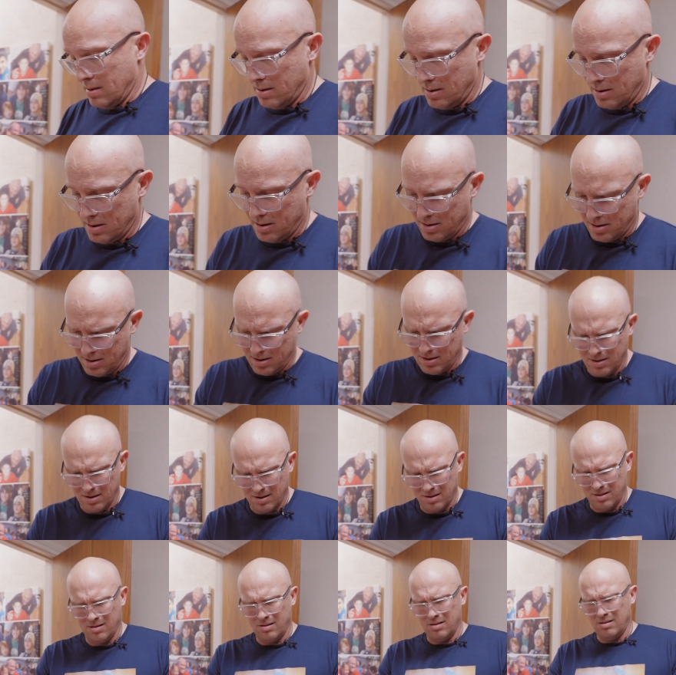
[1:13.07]

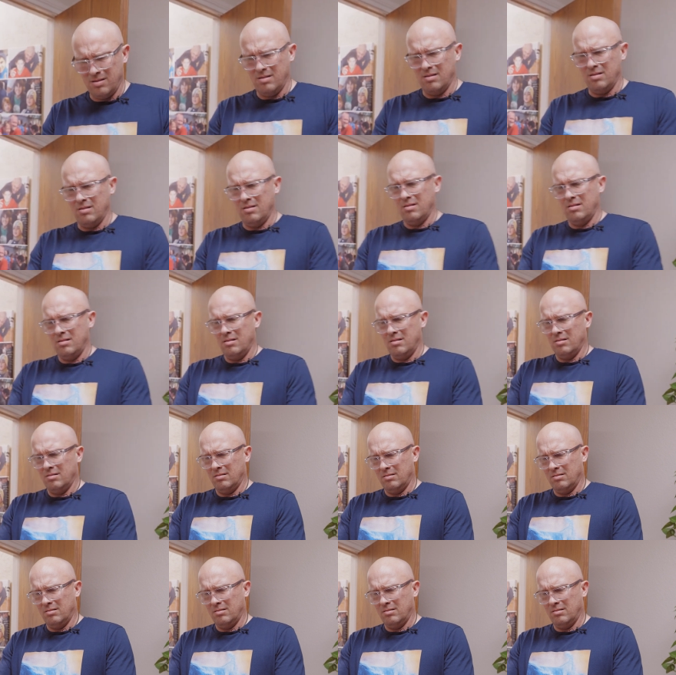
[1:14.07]
(no one is talking)